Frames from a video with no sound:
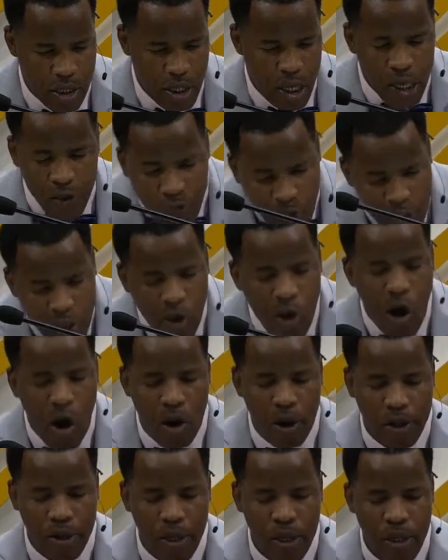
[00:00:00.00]
It wouldn't
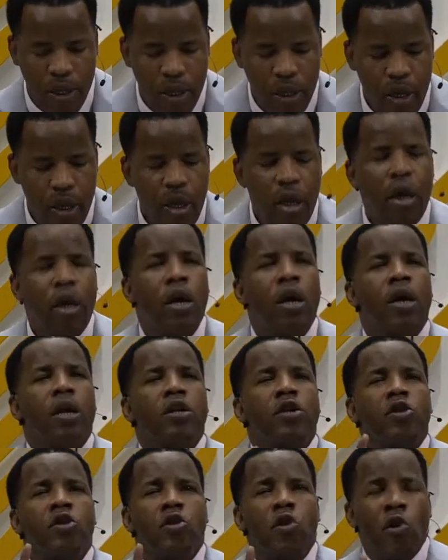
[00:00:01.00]
come.
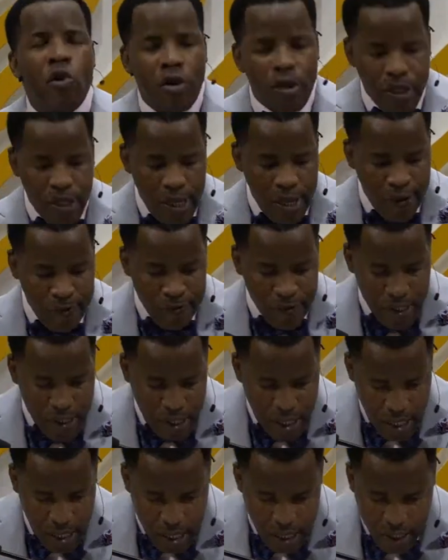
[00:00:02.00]
Joseph
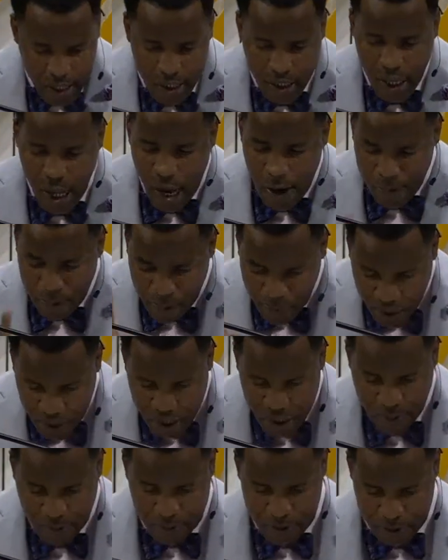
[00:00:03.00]
takes a
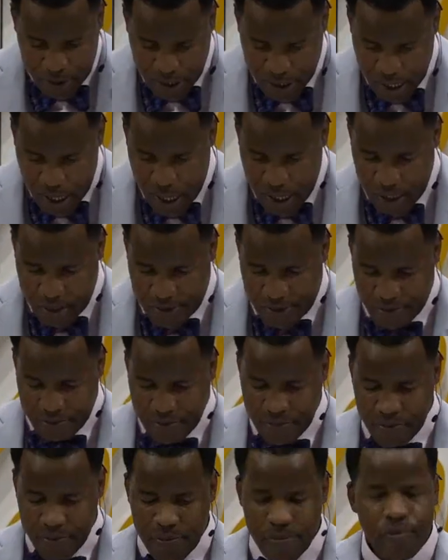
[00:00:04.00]
principle stand.
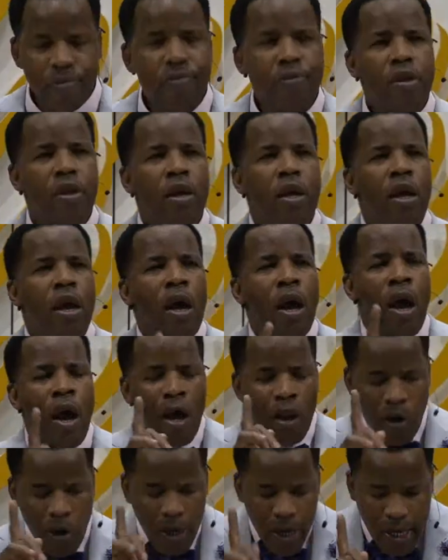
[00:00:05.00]

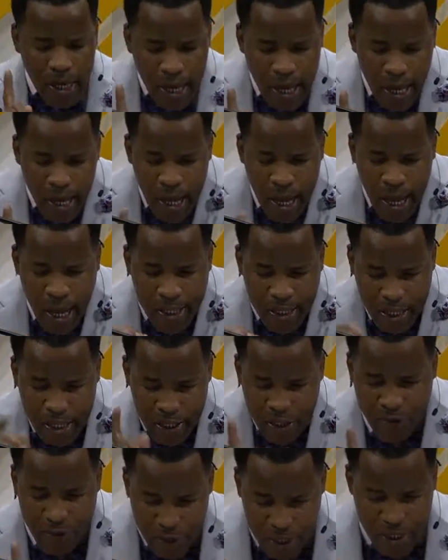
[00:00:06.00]
Look again at
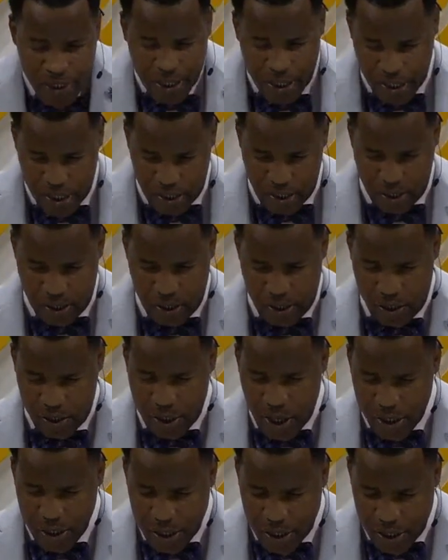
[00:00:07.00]
his reasoning.
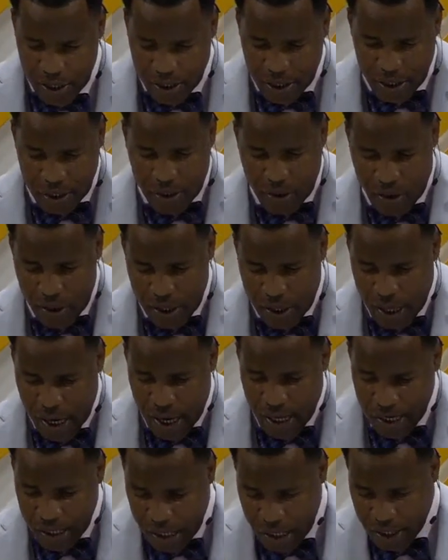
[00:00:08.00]
Genesis
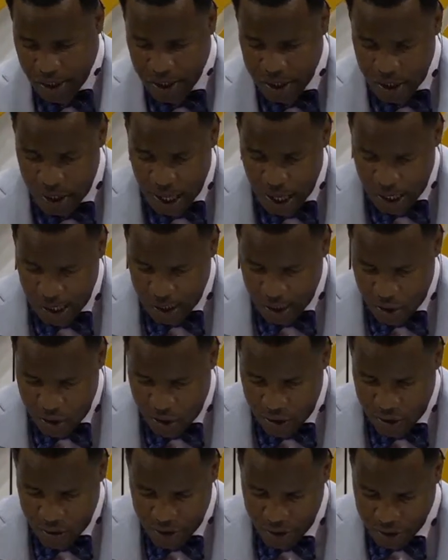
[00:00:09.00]
39, 8 to 9,
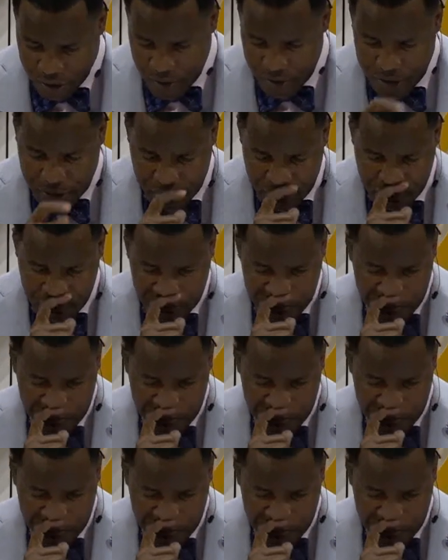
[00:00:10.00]
our scripture.